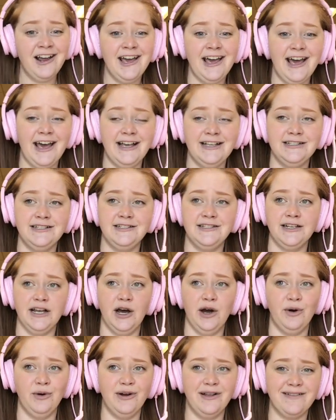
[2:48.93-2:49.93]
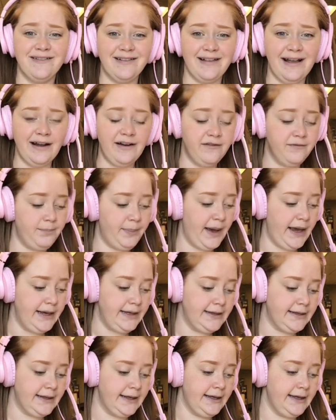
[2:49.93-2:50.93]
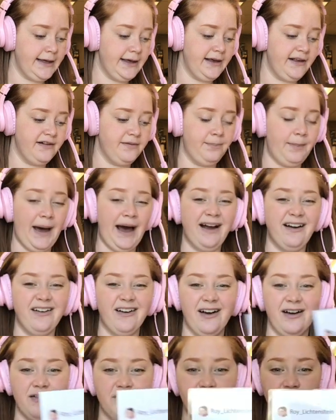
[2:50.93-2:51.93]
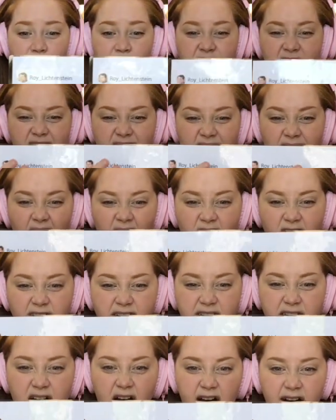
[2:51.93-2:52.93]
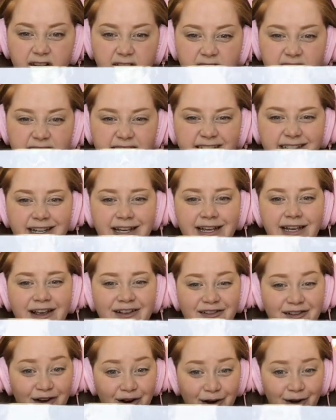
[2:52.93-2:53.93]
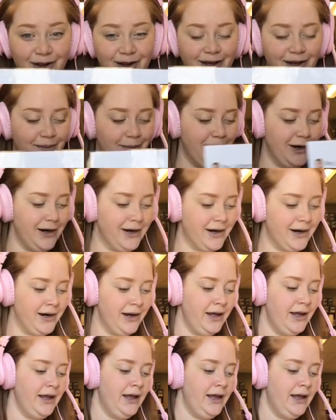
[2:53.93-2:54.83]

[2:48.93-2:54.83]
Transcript: And so instead of painting his backgrounds with solid colors like his early work,